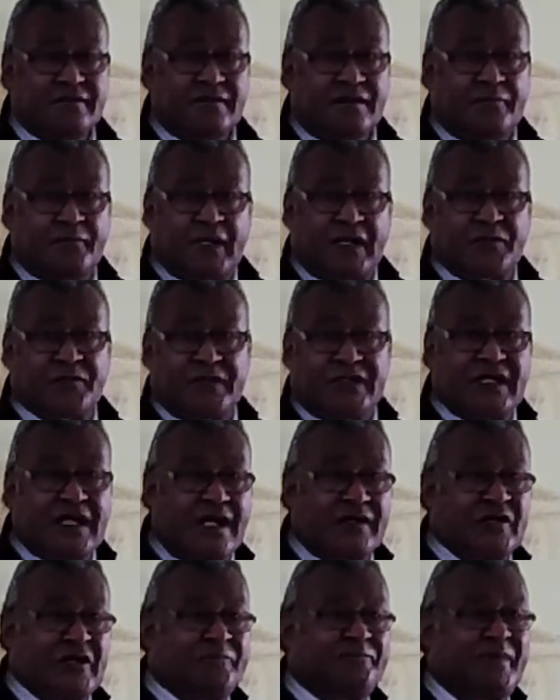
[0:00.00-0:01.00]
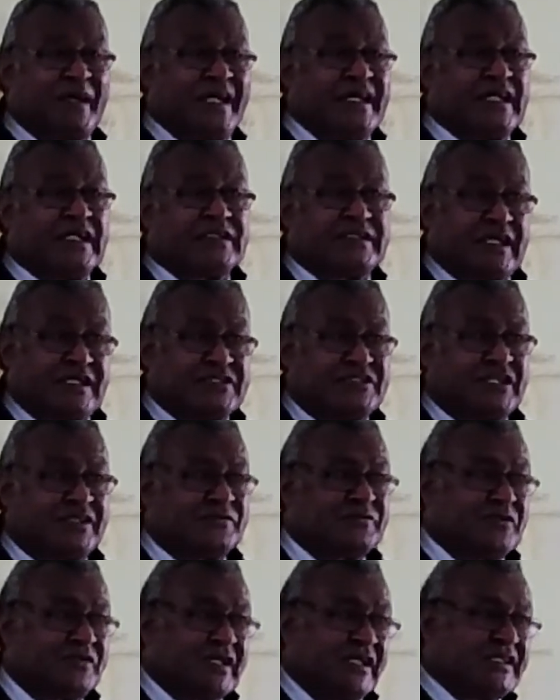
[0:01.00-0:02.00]
but we are not paying attention
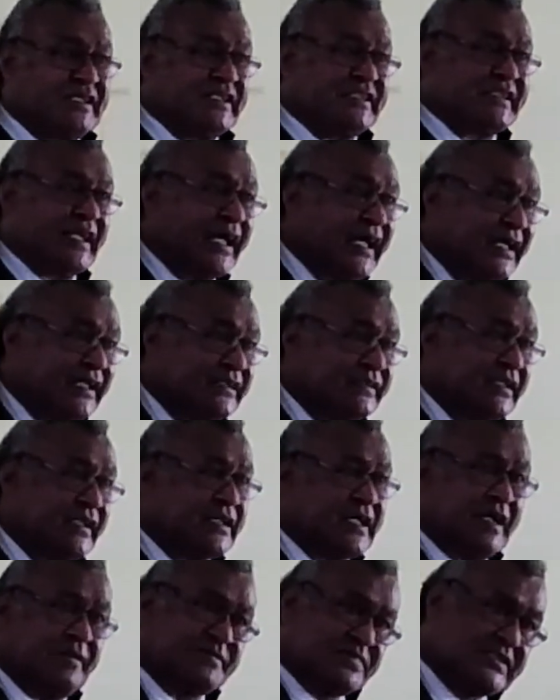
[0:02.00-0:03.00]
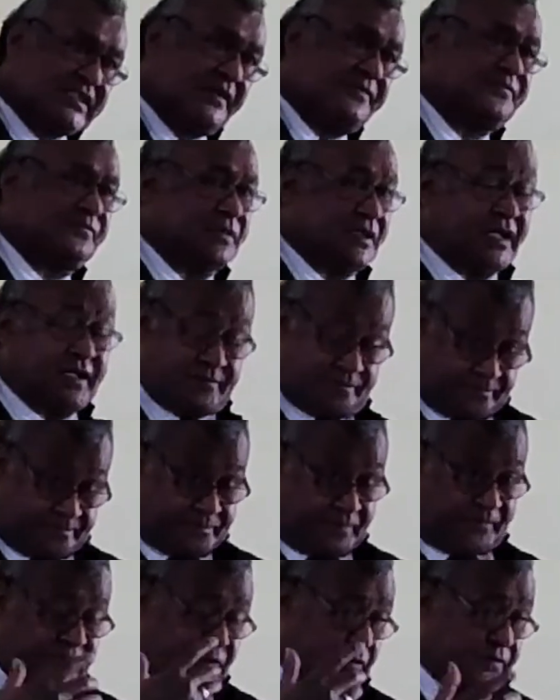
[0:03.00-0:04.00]
to the detail that comes up
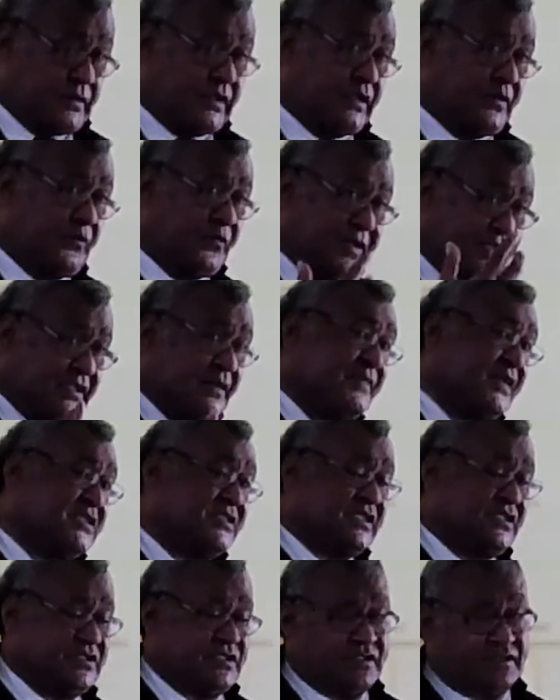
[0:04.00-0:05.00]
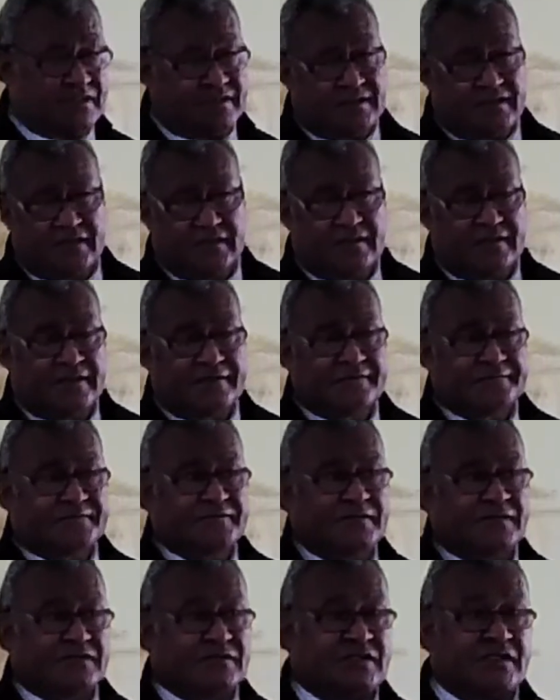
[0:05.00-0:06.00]
with the message
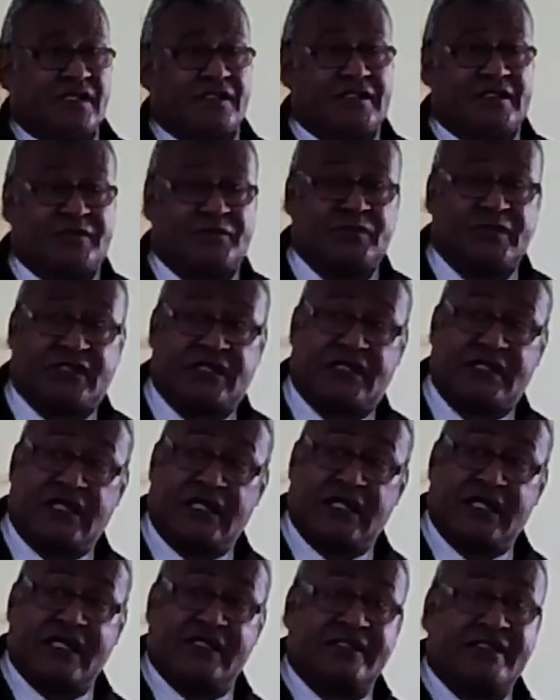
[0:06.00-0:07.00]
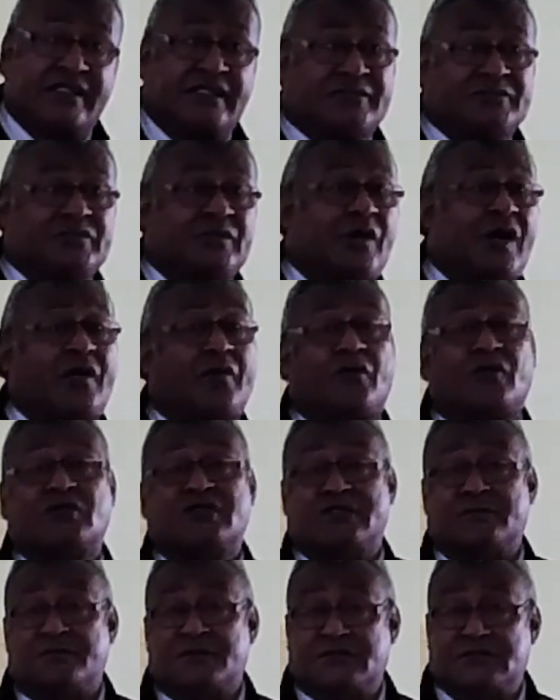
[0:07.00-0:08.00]
so that we can relate it to our own
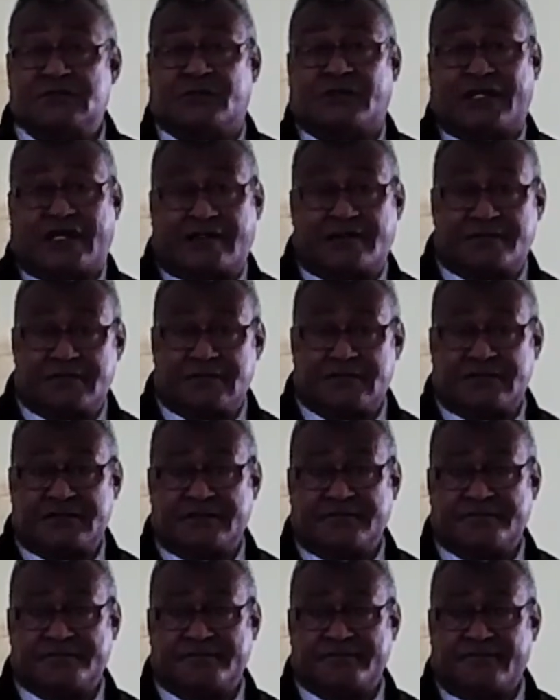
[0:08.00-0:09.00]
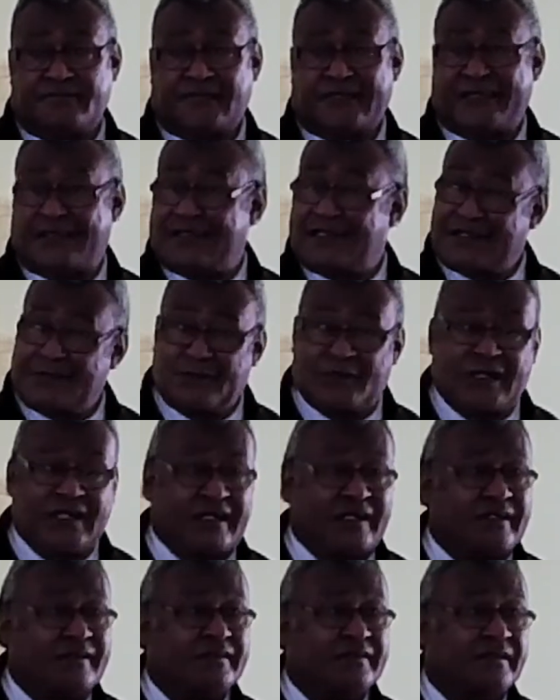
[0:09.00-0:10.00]
individual lives. And that's
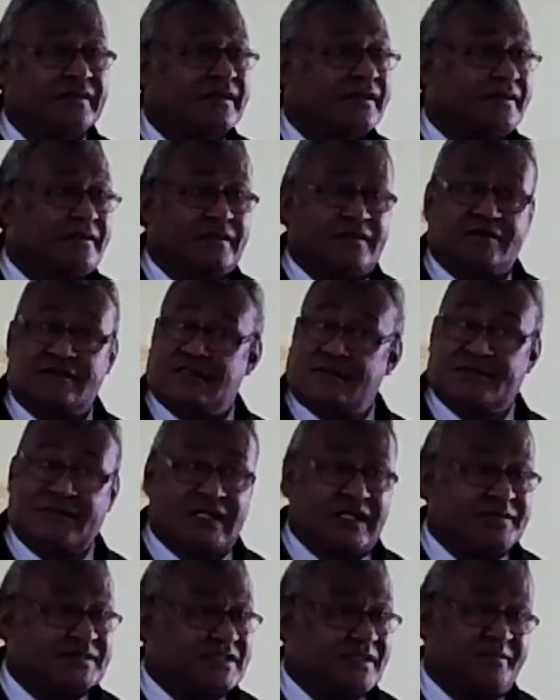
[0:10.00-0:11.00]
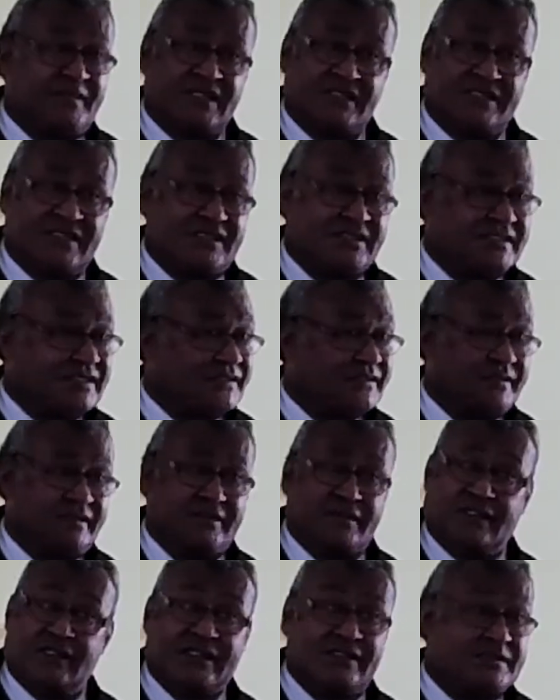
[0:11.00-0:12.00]
why sometimes the message
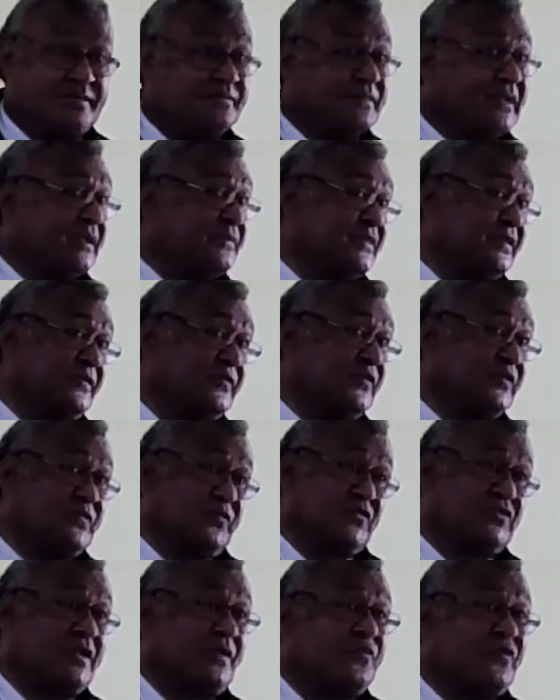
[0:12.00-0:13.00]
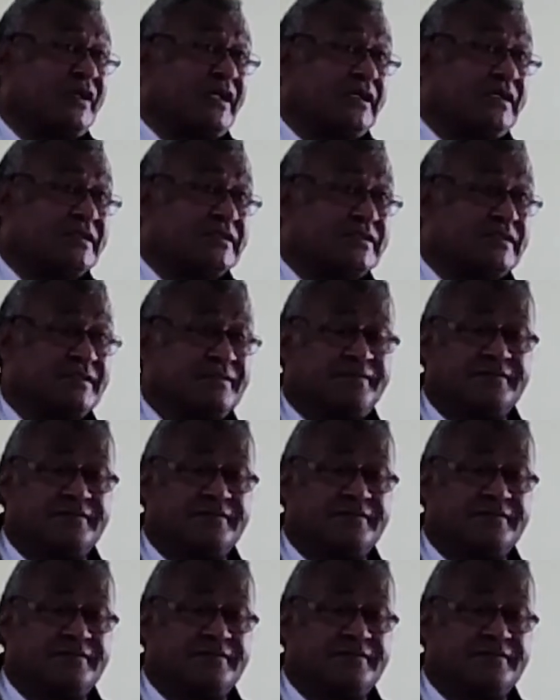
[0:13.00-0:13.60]
is maybe good for someone else,